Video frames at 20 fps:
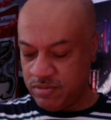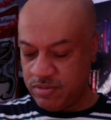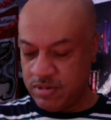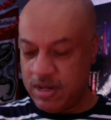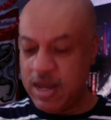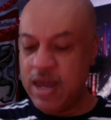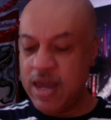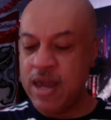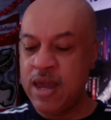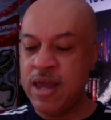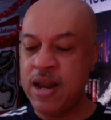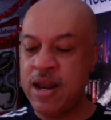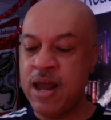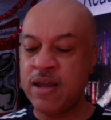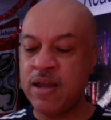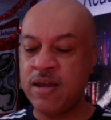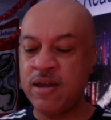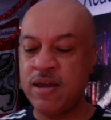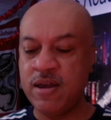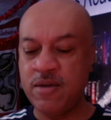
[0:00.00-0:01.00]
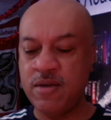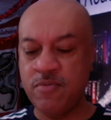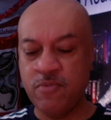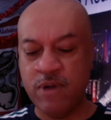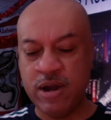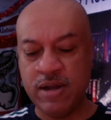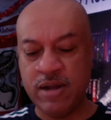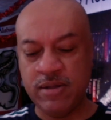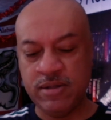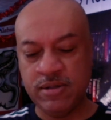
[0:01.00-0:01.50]
And I can't
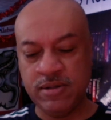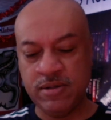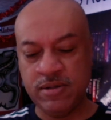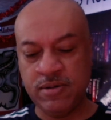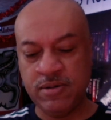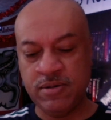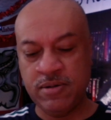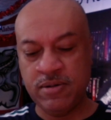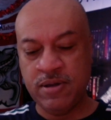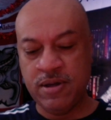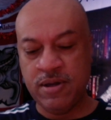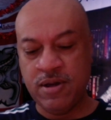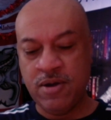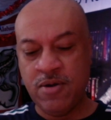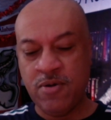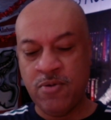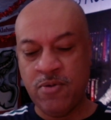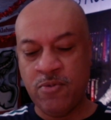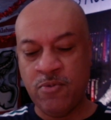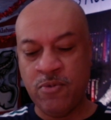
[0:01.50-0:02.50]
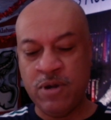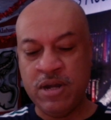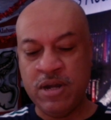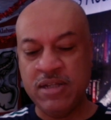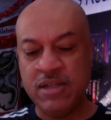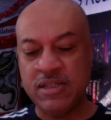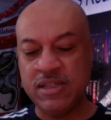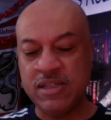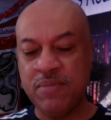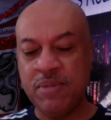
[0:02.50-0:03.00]
wait to
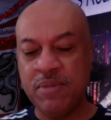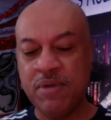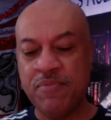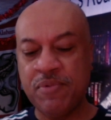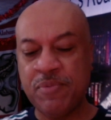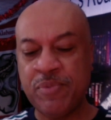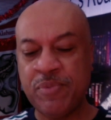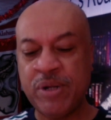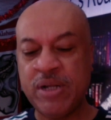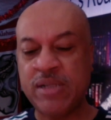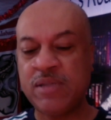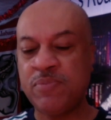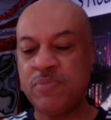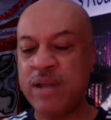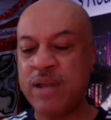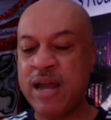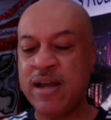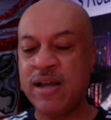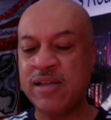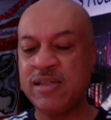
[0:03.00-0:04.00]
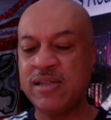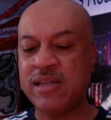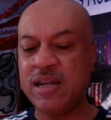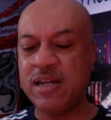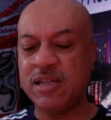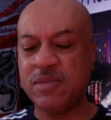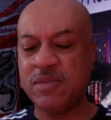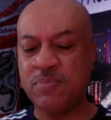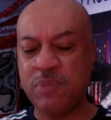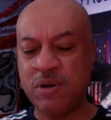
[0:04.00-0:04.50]
read some of it. But it's like I said,
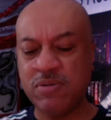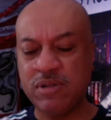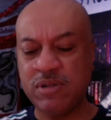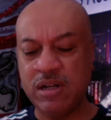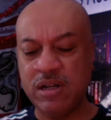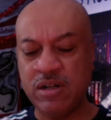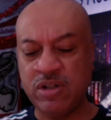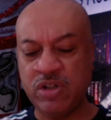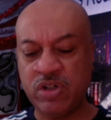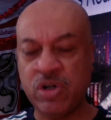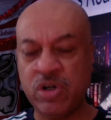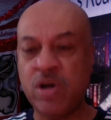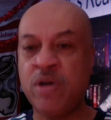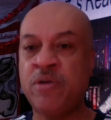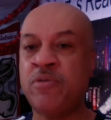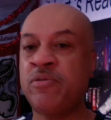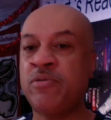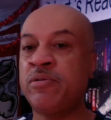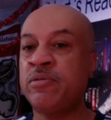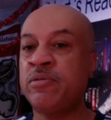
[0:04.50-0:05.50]
it's mostly a journal.